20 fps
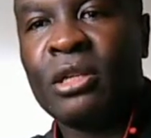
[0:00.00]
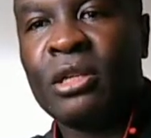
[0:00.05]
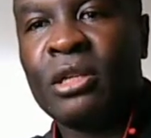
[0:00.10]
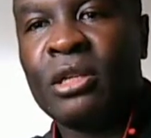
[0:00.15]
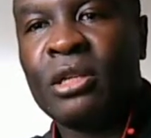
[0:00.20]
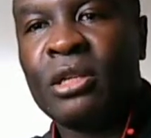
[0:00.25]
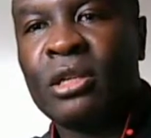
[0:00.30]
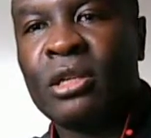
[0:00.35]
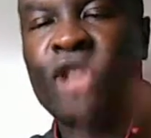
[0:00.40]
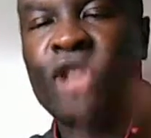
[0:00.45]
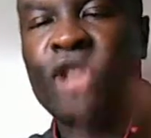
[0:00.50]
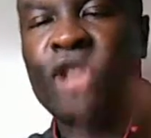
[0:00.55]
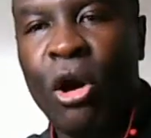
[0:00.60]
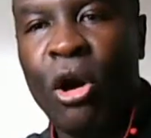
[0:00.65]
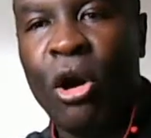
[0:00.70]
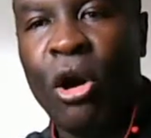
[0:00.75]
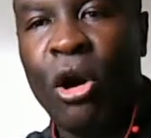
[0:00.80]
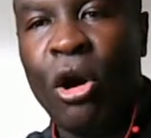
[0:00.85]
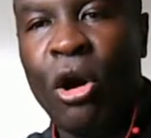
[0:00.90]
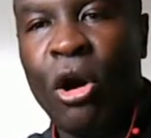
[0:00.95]

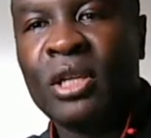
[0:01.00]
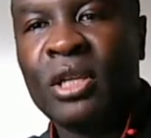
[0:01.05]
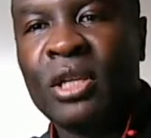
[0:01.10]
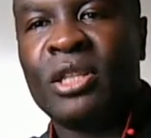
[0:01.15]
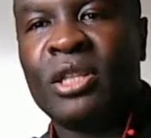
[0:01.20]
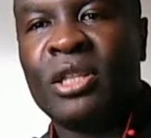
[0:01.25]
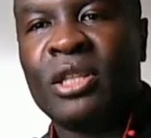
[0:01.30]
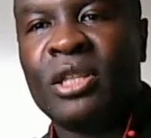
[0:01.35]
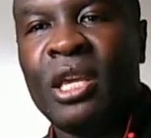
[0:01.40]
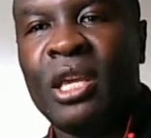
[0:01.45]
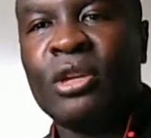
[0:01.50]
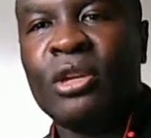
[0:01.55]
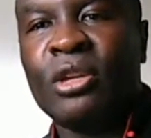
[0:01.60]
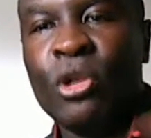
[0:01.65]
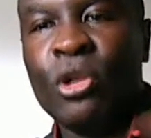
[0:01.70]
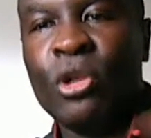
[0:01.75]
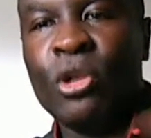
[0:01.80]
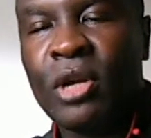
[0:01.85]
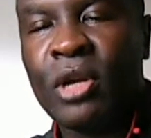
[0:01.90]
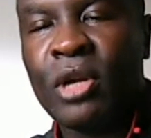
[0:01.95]
sold the
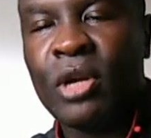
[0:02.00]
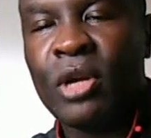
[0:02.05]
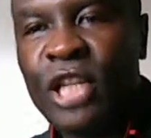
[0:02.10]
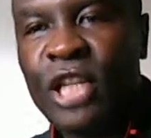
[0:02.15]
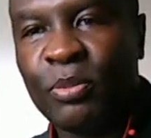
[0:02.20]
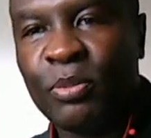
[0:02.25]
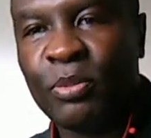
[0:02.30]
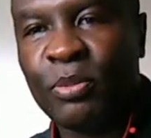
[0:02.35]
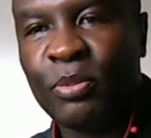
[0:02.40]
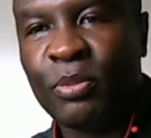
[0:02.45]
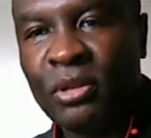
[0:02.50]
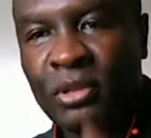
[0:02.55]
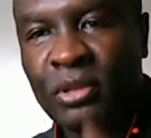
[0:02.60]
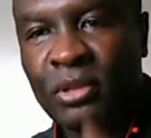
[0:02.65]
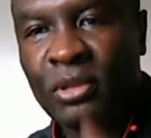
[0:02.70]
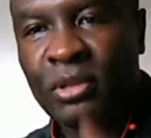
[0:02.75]
new gospel